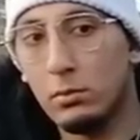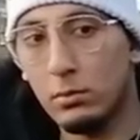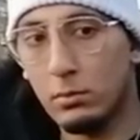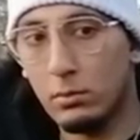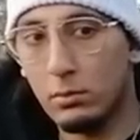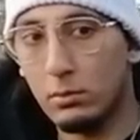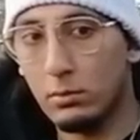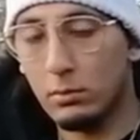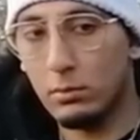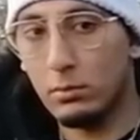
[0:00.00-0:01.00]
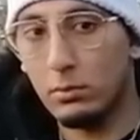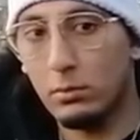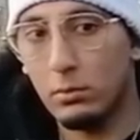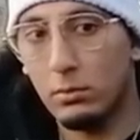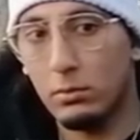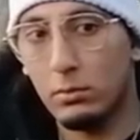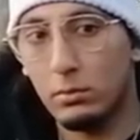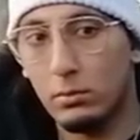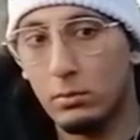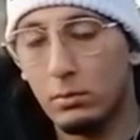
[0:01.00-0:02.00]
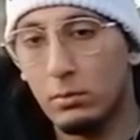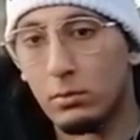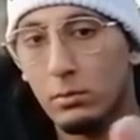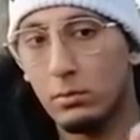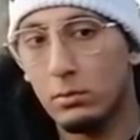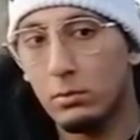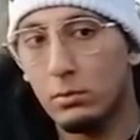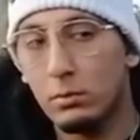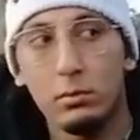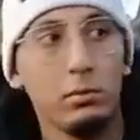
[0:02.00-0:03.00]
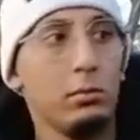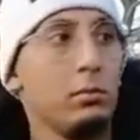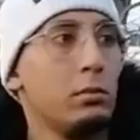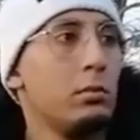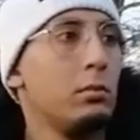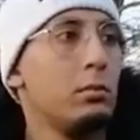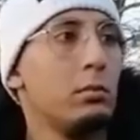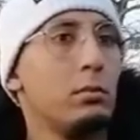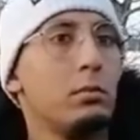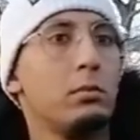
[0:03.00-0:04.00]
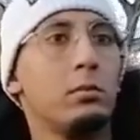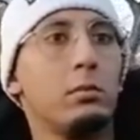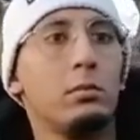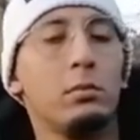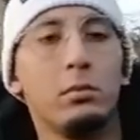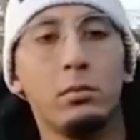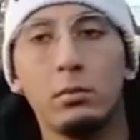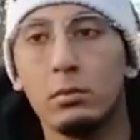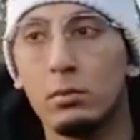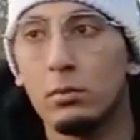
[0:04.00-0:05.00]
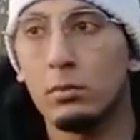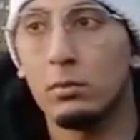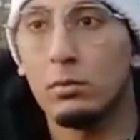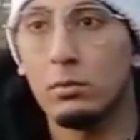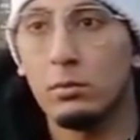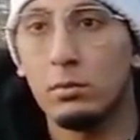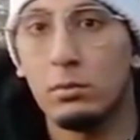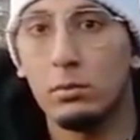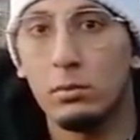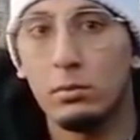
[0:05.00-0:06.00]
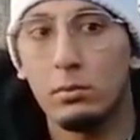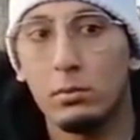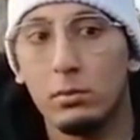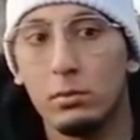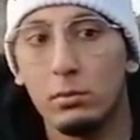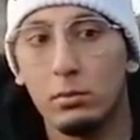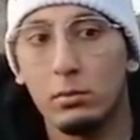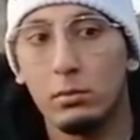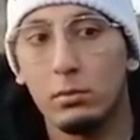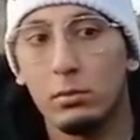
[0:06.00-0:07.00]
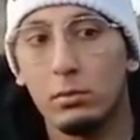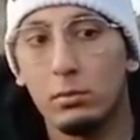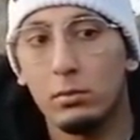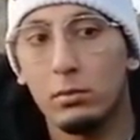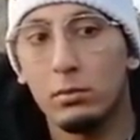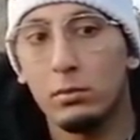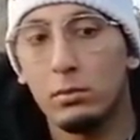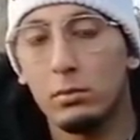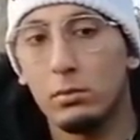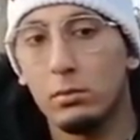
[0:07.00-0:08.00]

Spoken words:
No words are spoken by the person on screen.